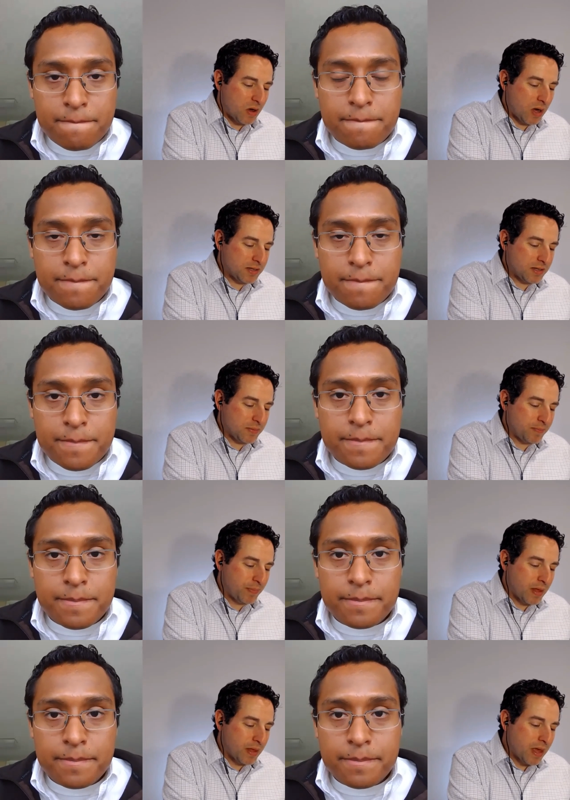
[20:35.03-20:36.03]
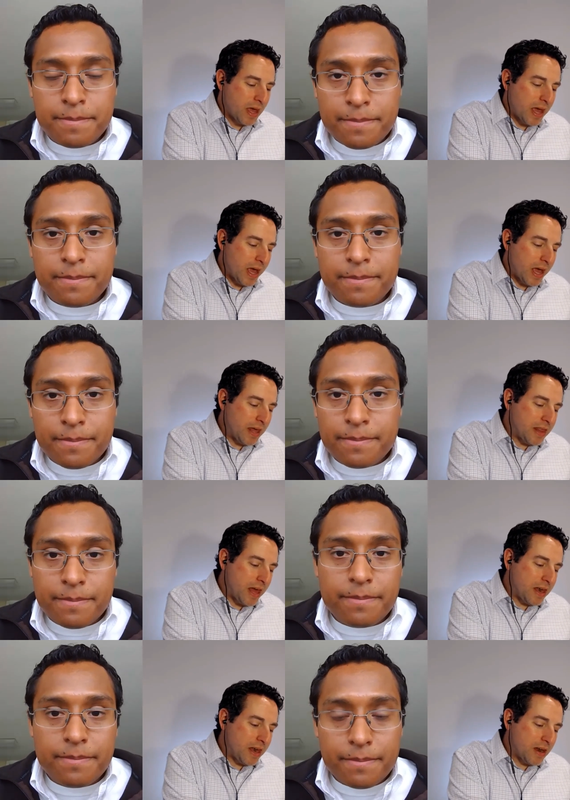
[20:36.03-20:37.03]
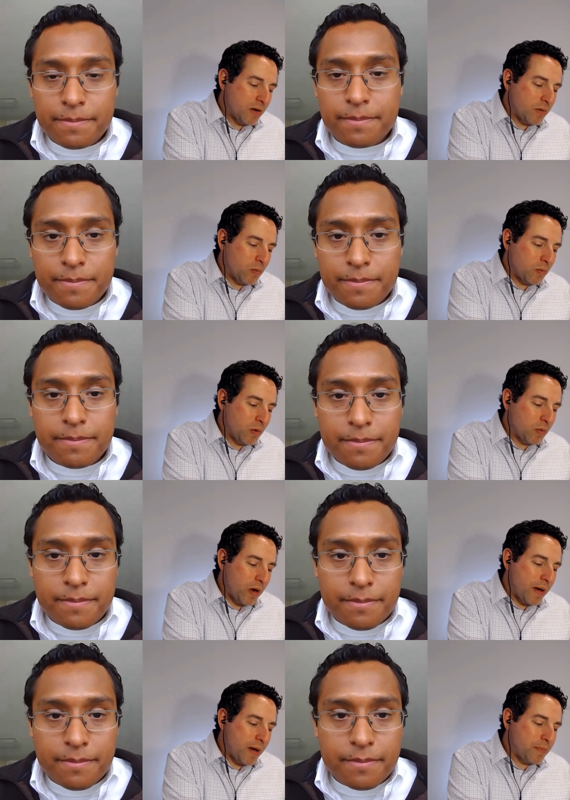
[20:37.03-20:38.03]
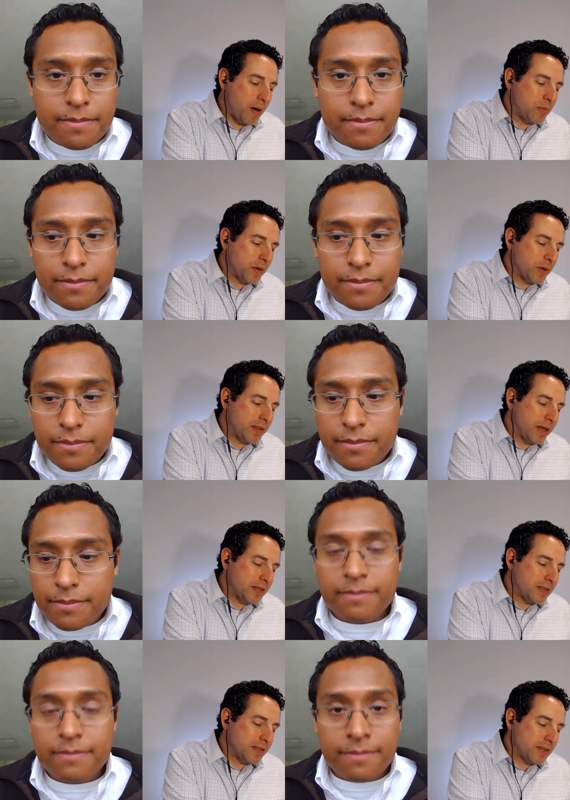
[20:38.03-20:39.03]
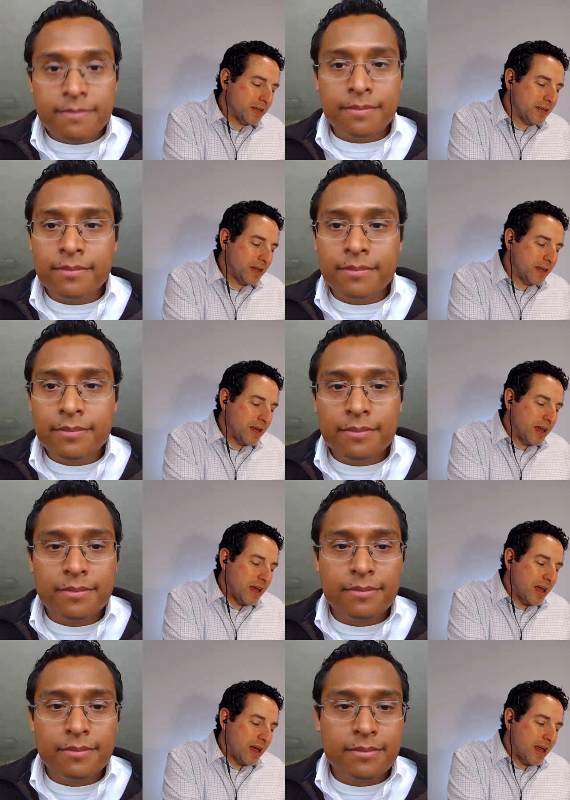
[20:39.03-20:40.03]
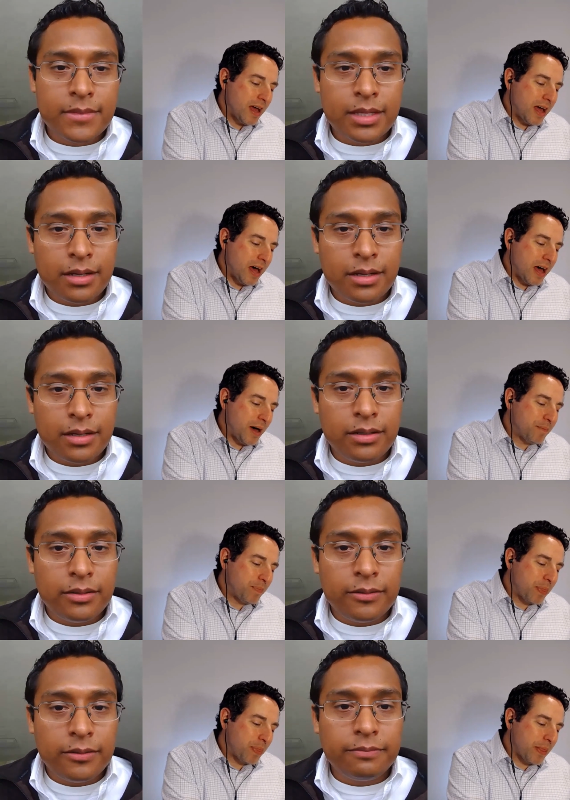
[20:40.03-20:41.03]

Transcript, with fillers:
Speaker 1: Awesome. And then we'll wrap up with this. Mm-hmm. Um,